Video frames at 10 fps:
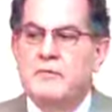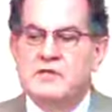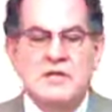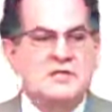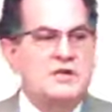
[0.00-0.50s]

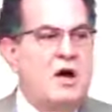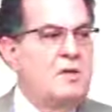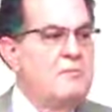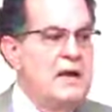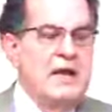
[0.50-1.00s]
when it says
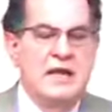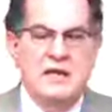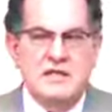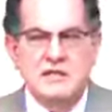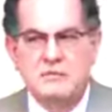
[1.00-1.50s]
taught many,
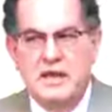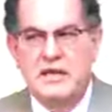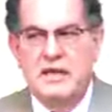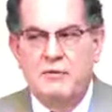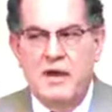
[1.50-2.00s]
it doesn't
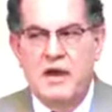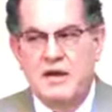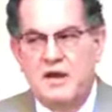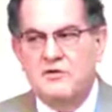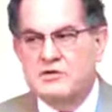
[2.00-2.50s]
mean they went
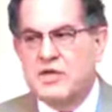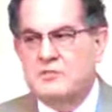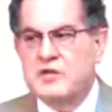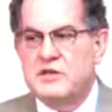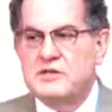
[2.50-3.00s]
on to other
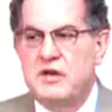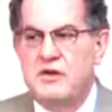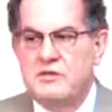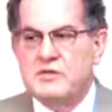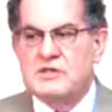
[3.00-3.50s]
subjects.
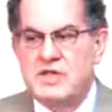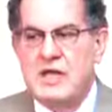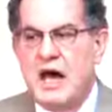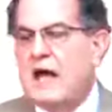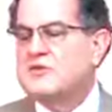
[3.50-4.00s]
No, it was
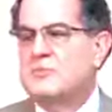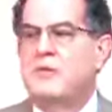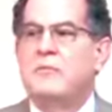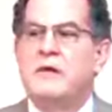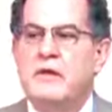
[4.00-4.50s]
the
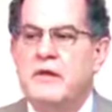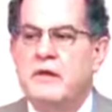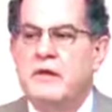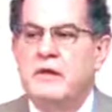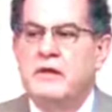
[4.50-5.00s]
gospel.
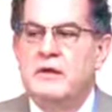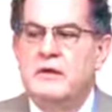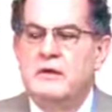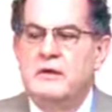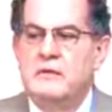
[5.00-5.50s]

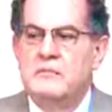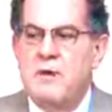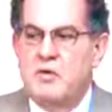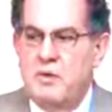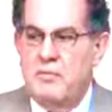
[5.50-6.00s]

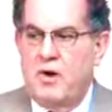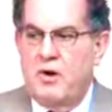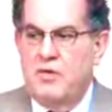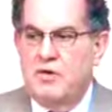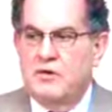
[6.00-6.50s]
Remember what
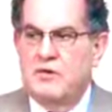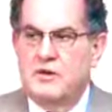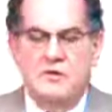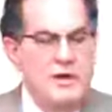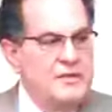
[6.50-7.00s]
Paul wrote to
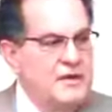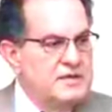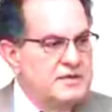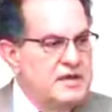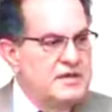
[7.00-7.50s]
the
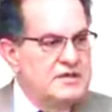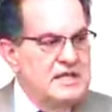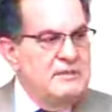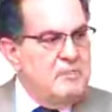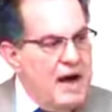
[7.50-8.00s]
Corinthians it
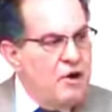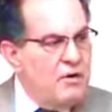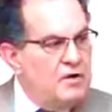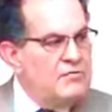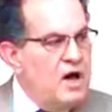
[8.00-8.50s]
is the
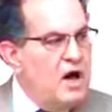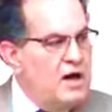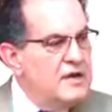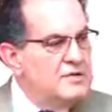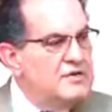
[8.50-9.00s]
power of
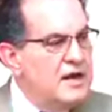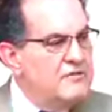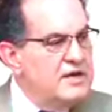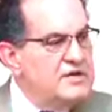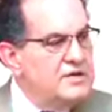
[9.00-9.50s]
God unto
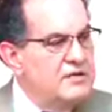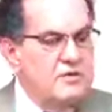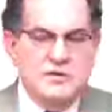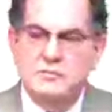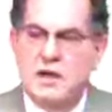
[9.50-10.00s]
salvation to
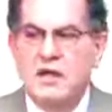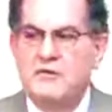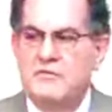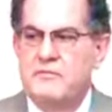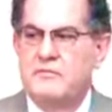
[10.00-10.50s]
those that
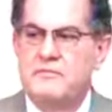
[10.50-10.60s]
believe.